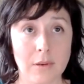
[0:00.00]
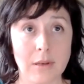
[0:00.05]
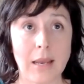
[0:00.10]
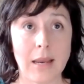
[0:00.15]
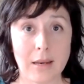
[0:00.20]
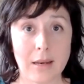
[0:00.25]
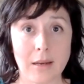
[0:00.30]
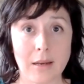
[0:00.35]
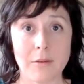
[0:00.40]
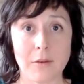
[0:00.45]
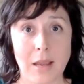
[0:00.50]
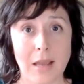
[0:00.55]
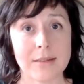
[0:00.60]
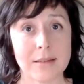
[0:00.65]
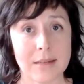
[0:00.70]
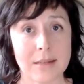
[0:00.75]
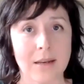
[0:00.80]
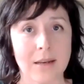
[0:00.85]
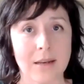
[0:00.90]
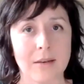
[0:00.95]
negative
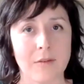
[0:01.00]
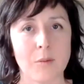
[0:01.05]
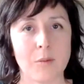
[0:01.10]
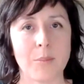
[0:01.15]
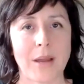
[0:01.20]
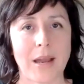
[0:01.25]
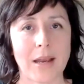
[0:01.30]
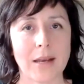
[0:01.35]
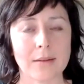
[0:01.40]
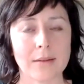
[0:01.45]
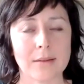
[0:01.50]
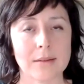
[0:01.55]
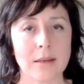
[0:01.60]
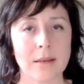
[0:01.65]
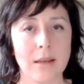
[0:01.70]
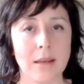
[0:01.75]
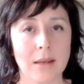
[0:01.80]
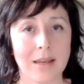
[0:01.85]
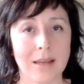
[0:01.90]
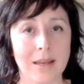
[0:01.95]
has negative impacts
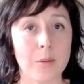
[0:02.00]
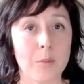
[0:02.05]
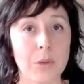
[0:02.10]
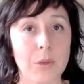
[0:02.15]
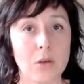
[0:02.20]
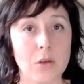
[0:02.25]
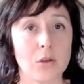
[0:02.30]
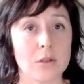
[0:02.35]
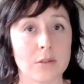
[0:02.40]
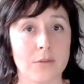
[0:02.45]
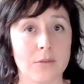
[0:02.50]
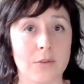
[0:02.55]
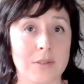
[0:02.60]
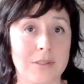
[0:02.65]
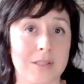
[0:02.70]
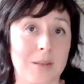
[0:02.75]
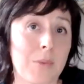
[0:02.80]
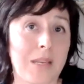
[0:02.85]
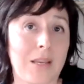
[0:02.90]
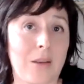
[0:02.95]
can be used for
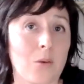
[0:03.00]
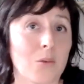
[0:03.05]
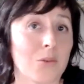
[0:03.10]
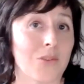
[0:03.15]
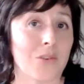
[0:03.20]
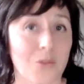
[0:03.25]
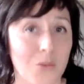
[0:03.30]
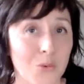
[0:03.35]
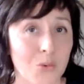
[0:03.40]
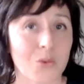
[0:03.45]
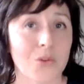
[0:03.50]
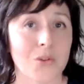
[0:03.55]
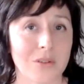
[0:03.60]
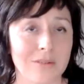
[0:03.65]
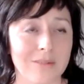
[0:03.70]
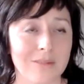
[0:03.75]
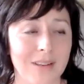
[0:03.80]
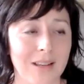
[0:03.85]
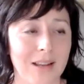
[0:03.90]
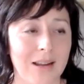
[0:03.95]
somebody else's good
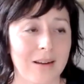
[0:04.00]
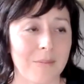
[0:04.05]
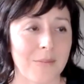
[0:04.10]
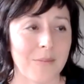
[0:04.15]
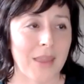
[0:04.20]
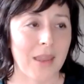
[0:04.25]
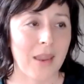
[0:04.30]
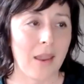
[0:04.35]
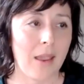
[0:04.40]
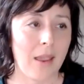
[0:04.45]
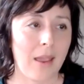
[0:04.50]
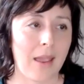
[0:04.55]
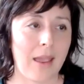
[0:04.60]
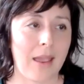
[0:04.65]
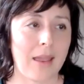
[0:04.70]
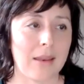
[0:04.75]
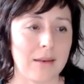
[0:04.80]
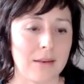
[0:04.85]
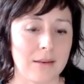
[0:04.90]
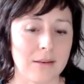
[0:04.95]
um,
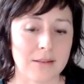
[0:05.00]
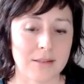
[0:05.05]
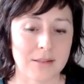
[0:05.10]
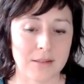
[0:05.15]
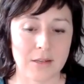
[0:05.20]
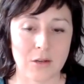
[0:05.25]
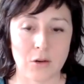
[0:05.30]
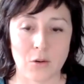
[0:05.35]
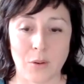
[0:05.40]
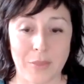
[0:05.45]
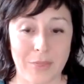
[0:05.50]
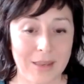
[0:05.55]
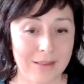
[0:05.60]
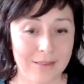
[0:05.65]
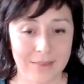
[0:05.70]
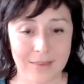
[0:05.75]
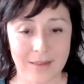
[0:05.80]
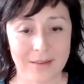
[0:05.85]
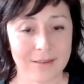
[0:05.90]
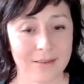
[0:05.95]
and you know i
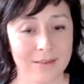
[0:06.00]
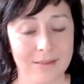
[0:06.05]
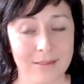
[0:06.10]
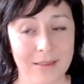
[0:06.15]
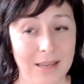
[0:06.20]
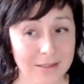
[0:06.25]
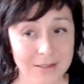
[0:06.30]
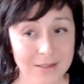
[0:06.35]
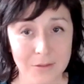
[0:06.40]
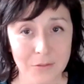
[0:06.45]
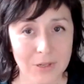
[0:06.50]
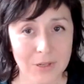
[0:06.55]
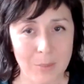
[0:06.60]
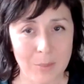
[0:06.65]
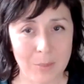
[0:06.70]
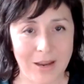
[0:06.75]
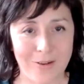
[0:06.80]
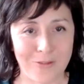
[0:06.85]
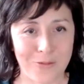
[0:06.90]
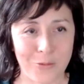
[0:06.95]
think that that's a really
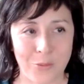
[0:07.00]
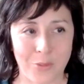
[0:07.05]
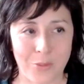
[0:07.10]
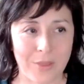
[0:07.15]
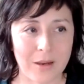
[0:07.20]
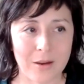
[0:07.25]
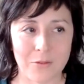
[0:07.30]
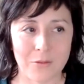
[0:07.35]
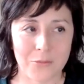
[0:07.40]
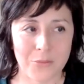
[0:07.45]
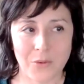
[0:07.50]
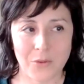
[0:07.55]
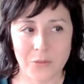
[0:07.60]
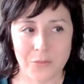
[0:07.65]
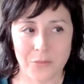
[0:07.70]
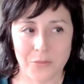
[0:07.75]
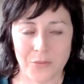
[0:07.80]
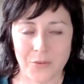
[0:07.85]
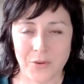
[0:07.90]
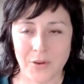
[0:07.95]
powerful thing of
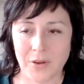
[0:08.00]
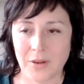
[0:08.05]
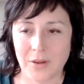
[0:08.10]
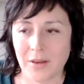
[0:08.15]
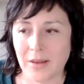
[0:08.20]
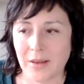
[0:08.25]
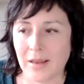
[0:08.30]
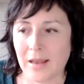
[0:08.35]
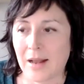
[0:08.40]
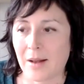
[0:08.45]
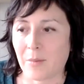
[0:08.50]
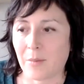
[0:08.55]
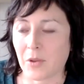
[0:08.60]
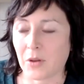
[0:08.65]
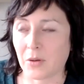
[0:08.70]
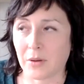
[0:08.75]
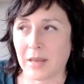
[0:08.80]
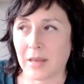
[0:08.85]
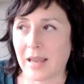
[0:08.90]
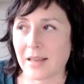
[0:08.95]
of um,
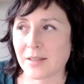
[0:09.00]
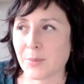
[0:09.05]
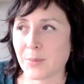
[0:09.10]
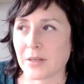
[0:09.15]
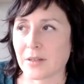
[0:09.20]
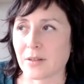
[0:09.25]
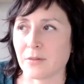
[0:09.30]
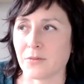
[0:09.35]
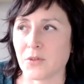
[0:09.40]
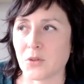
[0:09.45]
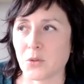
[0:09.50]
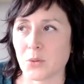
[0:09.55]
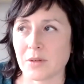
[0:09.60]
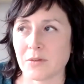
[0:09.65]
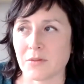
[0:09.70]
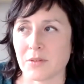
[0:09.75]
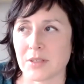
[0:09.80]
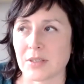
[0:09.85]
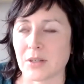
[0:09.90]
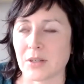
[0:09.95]
aspect of
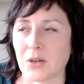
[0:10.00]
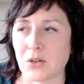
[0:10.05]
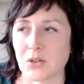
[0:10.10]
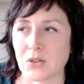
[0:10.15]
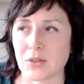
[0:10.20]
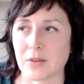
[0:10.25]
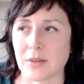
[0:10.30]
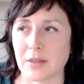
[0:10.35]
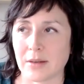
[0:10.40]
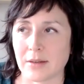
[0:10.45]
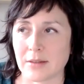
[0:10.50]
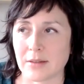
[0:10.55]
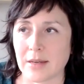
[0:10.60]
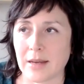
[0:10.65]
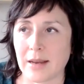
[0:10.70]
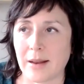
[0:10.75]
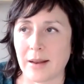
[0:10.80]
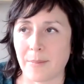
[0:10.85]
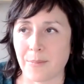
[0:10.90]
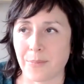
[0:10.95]
doing research that
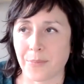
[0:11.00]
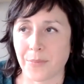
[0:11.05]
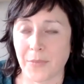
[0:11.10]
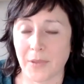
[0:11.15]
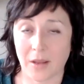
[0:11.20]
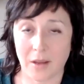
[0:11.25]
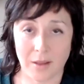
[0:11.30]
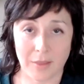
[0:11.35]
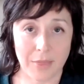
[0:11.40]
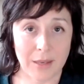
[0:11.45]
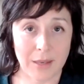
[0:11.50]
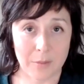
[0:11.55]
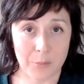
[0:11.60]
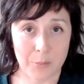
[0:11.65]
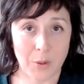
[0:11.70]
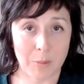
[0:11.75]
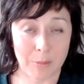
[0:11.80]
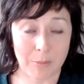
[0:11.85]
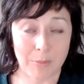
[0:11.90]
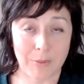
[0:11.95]
um, I think
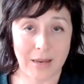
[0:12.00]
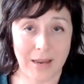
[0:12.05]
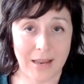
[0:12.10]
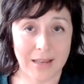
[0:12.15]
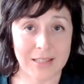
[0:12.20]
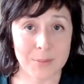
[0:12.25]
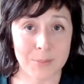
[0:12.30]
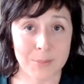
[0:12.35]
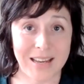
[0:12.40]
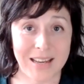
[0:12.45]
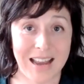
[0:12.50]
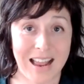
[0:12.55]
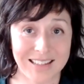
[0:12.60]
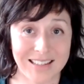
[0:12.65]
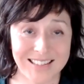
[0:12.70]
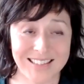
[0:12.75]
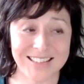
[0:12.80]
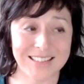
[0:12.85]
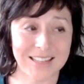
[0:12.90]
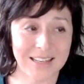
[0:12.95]
probably has been
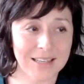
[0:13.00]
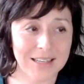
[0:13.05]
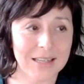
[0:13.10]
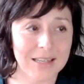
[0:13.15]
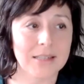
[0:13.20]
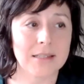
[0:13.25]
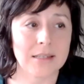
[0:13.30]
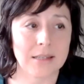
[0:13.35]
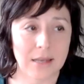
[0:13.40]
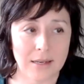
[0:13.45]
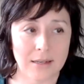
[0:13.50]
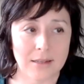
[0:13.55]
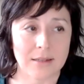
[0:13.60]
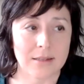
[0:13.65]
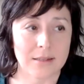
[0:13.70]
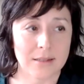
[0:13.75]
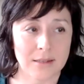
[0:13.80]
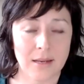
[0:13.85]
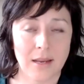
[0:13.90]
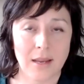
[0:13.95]
understudied and
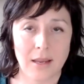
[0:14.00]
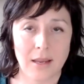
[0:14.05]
